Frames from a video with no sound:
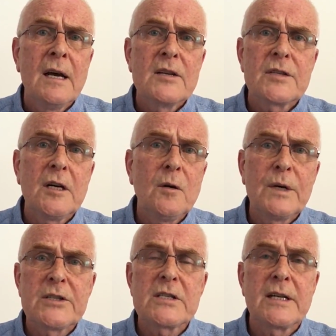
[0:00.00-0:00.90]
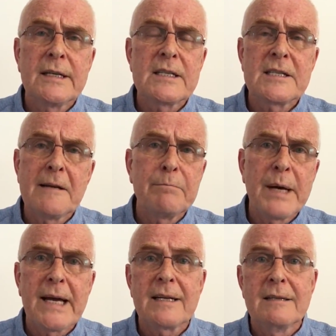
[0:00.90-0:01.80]
so we're just going to sit
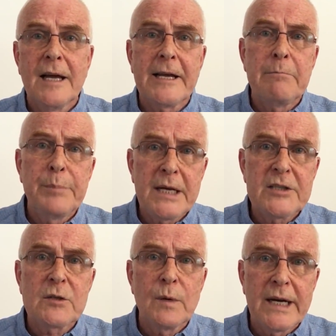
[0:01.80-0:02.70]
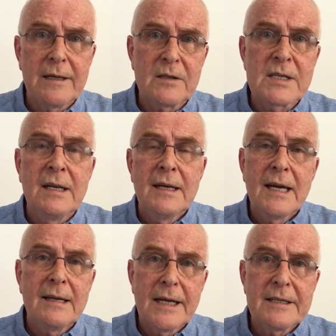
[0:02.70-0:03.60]
back like beached whales
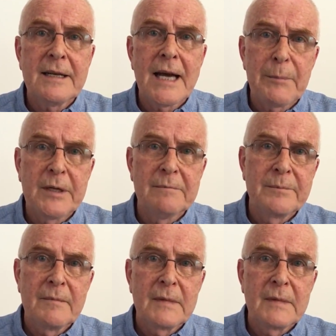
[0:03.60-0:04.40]
and let it happen,